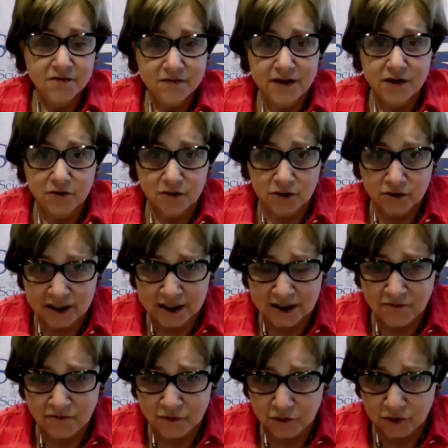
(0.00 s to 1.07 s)
They're
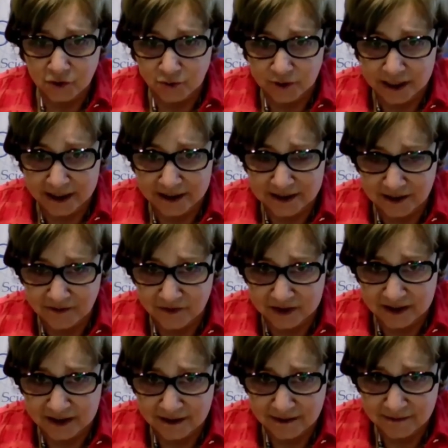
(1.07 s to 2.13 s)
looking for
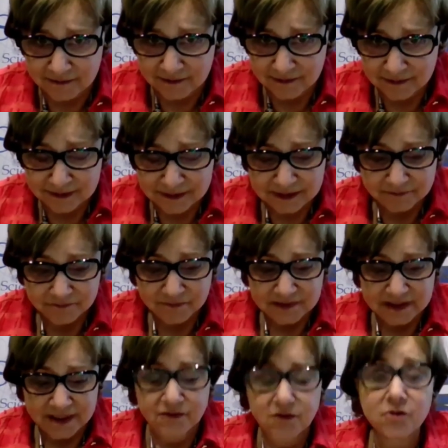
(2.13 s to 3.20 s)
creativity
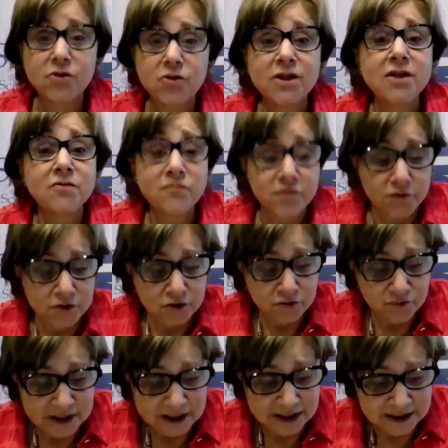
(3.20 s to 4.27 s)
and they're looking for
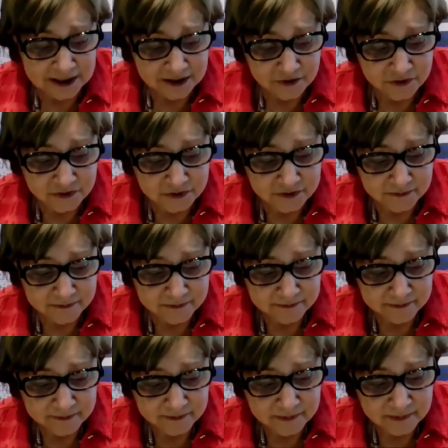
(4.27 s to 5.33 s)
uniqueness.
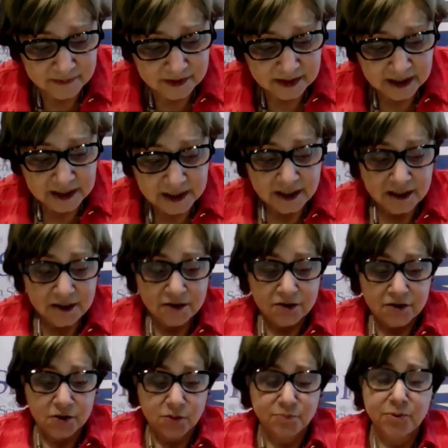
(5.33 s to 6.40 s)

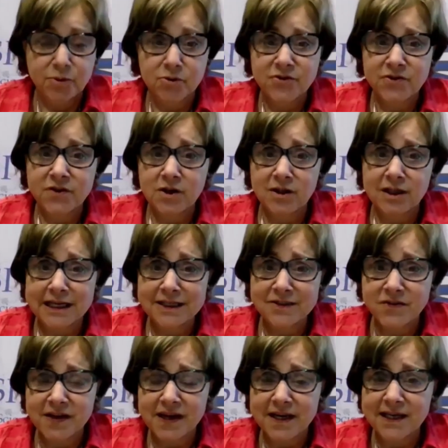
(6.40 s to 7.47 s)
Your personal
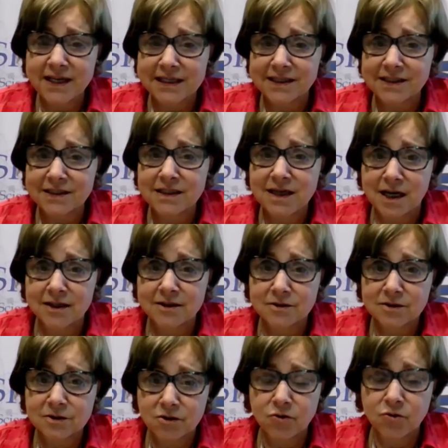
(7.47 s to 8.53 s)
essay is not
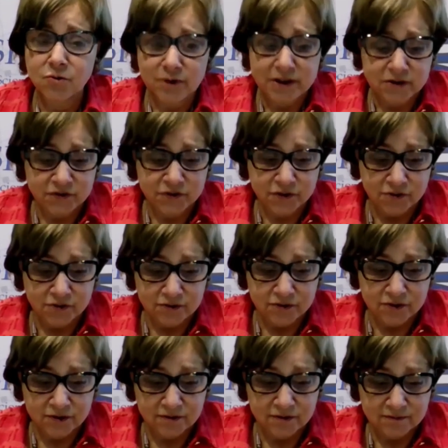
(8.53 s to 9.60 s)
your
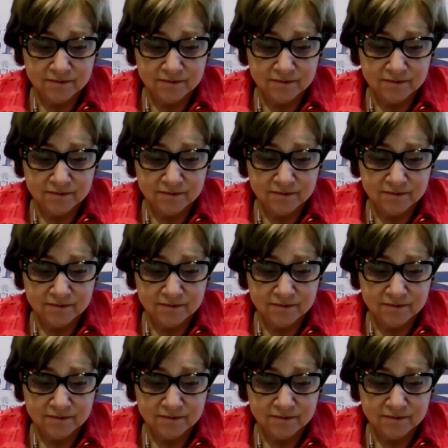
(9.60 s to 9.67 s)
research.